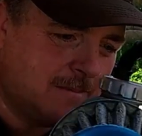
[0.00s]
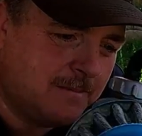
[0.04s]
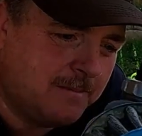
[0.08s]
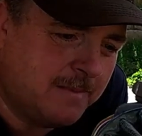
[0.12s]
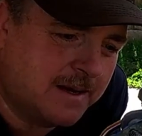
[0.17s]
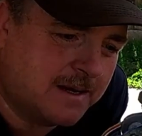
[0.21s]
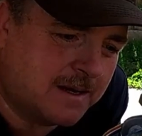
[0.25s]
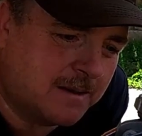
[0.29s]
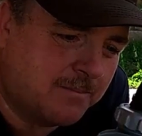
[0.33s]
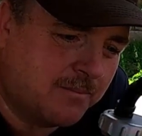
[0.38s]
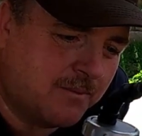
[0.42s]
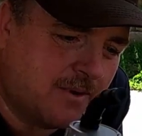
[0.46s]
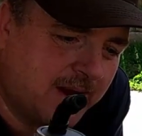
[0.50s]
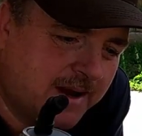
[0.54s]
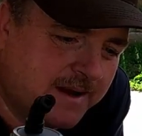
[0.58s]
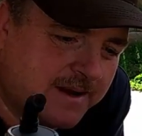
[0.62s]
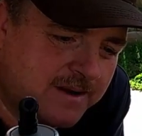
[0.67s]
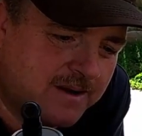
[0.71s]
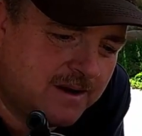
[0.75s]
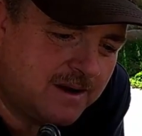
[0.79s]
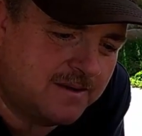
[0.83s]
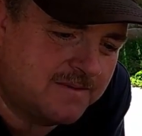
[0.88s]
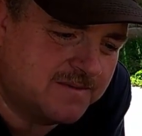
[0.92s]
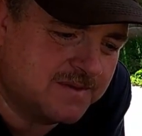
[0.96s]
make a bracket
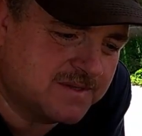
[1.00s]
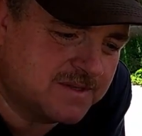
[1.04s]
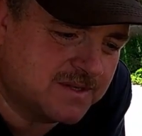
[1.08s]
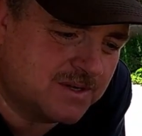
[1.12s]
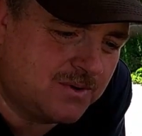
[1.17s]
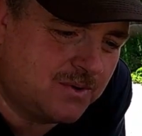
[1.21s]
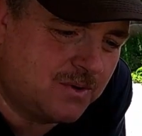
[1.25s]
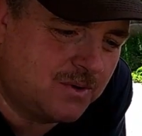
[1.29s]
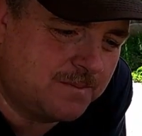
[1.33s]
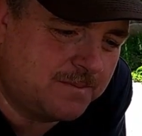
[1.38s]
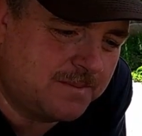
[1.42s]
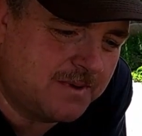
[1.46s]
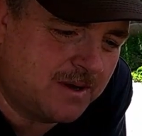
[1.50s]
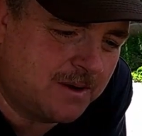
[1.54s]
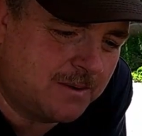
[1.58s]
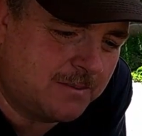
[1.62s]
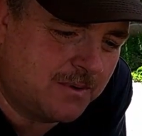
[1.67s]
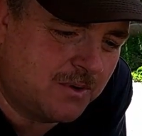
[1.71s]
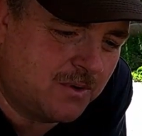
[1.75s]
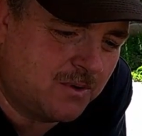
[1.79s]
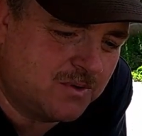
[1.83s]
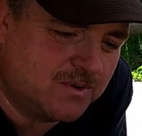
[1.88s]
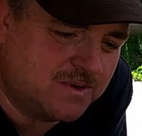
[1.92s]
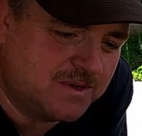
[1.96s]
off to help
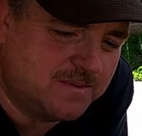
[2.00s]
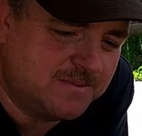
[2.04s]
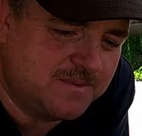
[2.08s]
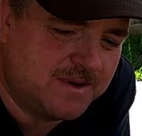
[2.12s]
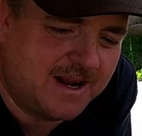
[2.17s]
hold it,